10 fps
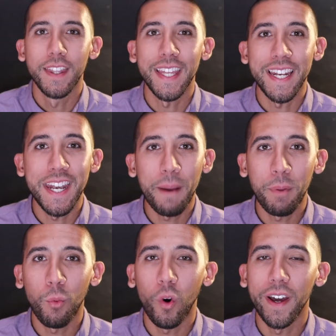The
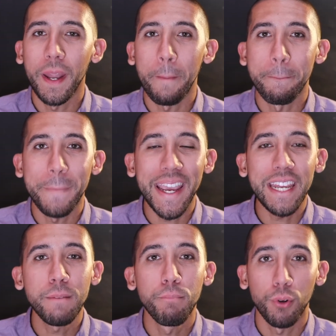number one
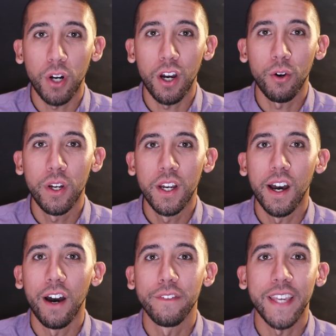main pro
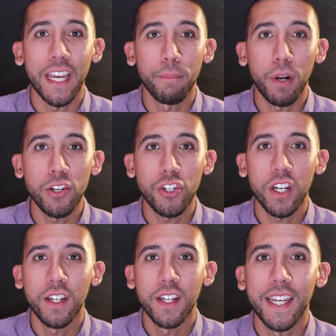of King of Prussia